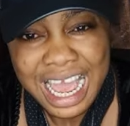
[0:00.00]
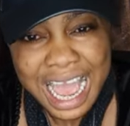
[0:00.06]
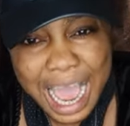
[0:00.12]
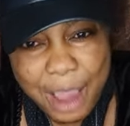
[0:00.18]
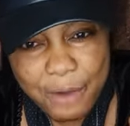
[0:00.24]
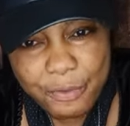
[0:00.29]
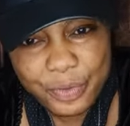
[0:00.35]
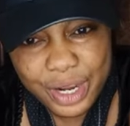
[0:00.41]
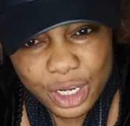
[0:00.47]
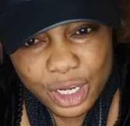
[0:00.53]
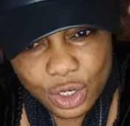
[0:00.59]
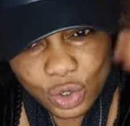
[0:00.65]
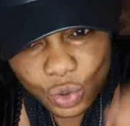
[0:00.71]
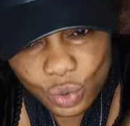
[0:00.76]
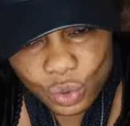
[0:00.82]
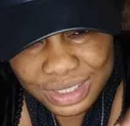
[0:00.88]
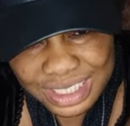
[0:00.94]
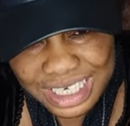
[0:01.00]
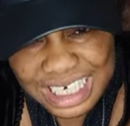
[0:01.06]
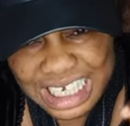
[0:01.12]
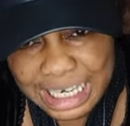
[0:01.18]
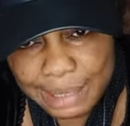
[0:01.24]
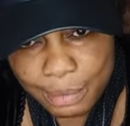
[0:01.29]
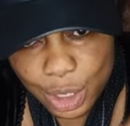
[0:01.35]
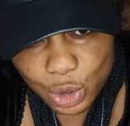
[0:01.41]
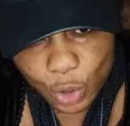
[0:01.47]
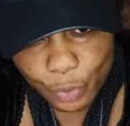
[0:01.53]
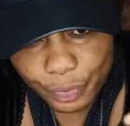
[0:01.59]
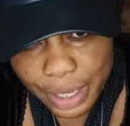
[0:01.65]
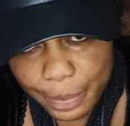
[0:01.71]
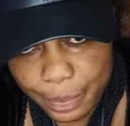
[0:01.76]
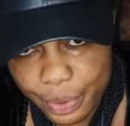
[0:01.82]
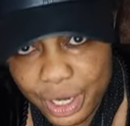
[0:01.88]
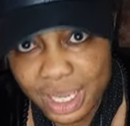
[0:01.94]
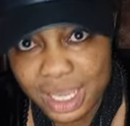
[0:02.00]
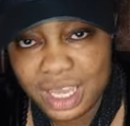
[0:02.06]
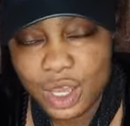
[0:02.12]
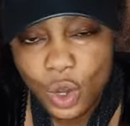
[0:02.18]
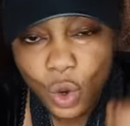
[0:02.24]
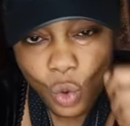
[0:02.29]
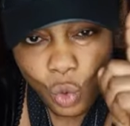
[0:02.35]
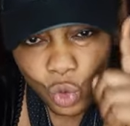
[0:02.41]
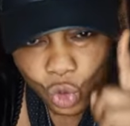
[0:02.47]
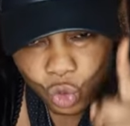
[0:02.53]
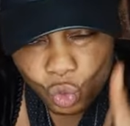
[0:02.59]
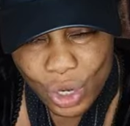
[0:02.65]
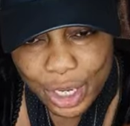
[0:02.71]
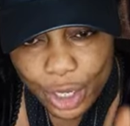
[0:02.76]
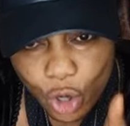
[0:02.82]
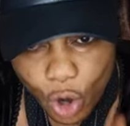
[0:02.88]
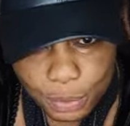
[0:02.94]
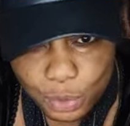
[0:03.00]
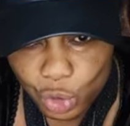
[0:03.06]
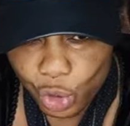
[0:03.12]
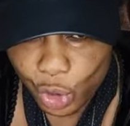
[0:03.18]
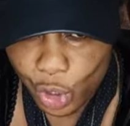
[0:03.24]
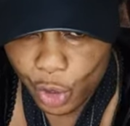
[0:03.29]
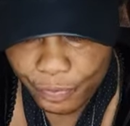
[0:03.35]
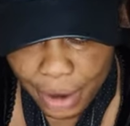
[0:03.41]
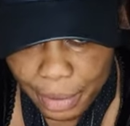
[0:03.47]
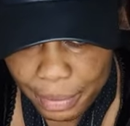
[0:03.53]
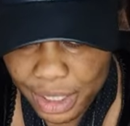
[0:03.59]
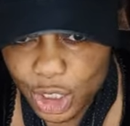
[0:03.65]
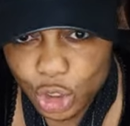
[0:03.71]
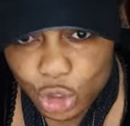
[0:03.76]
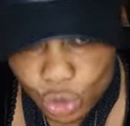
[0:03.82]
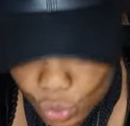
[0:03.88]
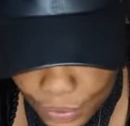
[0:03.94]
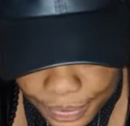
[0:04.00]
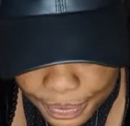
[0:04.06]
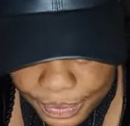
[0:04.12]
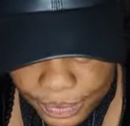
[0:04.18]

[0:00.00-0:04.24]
Every good thing in the month of April will come to you and your family too.